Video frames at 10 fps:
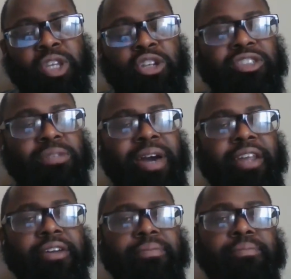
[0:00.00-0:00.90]
you know
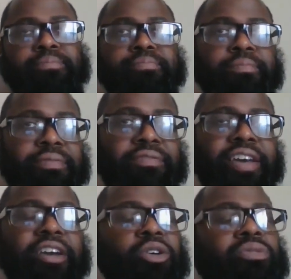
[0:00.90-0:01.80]
somebody can
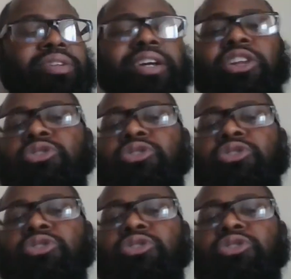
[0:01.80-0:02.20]
fake all day